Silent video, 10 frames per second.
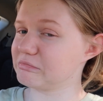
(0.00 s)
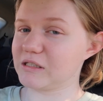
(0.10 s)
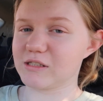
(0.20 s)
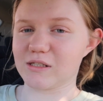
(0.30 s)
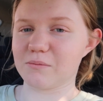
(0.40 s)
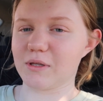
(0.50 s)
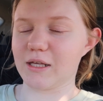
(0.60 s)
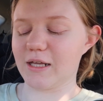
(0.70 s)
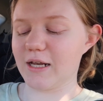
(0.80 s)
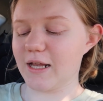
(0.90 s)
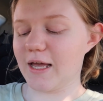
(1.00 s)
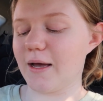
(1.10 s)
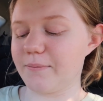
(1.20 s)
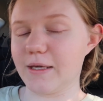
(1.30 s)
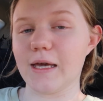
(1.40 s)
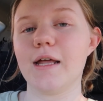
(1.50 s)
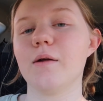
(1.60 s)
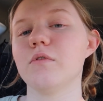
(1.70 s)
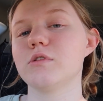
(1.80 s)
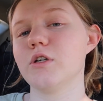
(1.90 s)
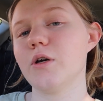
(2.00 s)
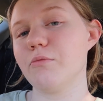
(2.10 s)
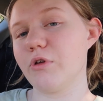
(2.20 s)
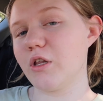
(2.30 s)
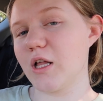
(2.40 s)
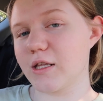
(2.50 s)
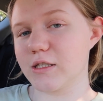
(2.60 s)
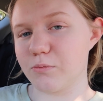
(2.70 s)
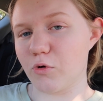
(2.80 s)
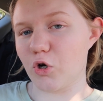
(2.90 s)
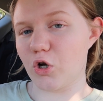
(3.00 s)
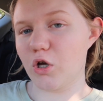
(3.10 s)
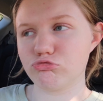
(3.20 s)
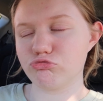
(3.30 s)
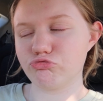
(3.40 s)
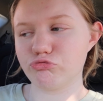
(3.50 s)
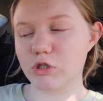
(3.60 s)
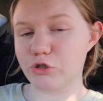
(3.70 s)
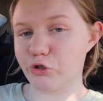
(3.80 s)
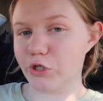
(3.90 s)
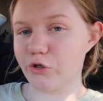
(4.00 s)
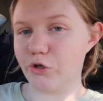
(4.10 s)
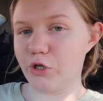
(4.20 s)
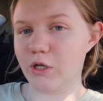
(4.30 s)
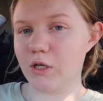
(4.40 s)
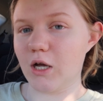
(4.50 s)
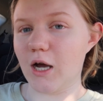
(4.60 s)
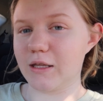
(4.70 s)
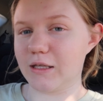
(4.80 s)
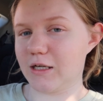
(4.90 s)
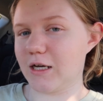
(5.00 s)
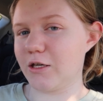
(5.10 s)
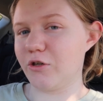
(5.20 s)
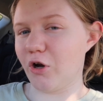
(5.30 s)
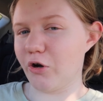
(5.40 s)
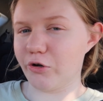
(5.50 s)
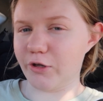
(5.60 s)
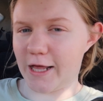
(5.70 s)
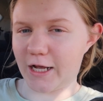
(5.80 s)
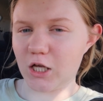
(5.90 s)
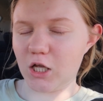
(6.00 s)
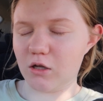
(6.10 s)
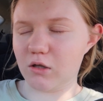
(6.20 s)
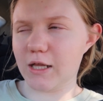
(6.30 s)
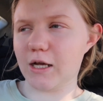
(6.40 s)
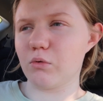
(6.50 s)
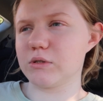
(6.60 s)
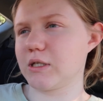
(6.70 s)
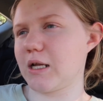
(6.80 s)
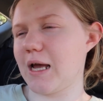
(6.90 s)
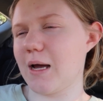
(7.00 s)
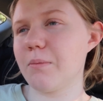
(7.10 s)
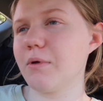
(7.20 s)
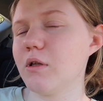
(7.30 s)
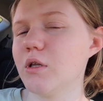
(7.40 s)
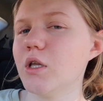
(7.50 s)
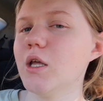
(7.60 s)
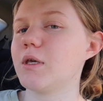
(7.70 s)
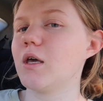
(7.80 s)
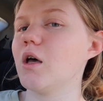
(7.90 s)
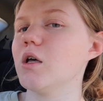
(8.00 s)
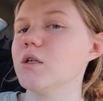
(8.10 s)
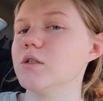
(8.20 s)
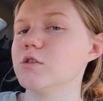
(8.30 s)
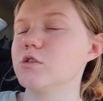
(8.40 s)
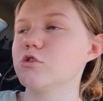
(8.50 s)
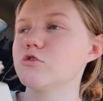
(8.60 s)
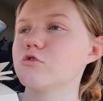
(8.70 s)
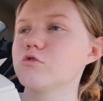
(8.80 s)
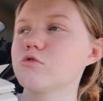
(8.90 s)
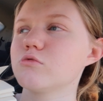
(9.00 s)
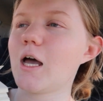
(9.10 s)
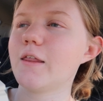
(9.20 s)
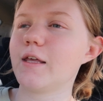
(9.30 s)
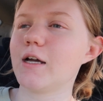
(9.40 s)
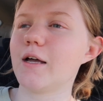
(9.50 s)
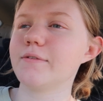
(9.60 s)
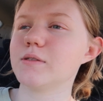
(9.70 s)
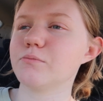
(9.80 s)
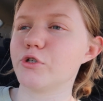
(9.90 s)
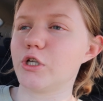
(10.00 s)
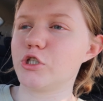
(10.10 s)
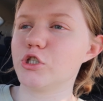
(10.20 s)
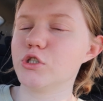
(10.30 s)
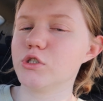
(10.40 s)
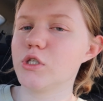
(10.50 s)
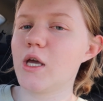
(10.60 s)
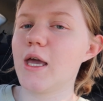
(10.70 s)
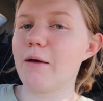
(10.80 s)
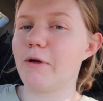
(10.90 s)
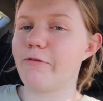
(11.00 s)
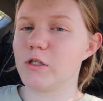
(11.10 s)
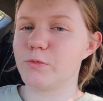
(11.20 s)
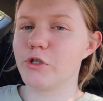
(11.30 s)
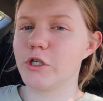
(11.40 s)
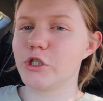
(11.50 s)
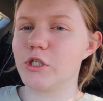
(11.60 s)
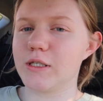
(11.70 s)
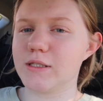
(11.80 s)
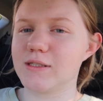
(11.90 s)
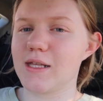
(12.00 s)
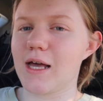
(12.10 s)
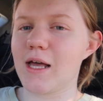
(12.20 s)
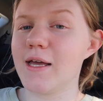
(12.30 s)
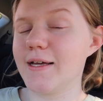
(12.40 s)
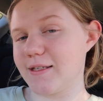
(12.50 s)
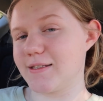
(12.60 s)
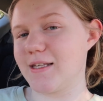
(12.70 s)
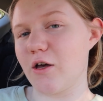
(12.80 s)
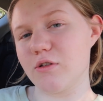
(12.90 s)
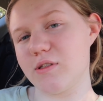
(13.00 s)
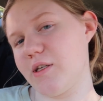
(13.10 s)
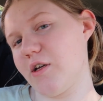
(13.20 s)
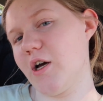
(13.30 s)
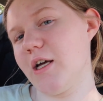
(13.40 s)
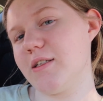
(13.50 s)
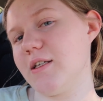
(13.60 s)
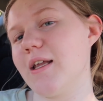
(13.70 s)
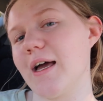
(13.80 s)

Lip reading: is complete. Yeah, and I'm really liking this book. It's really good. I think I know like kind of like what's gonna happen, because I think I have some predictions, and my first prediction is that the Sal Sin guy didn't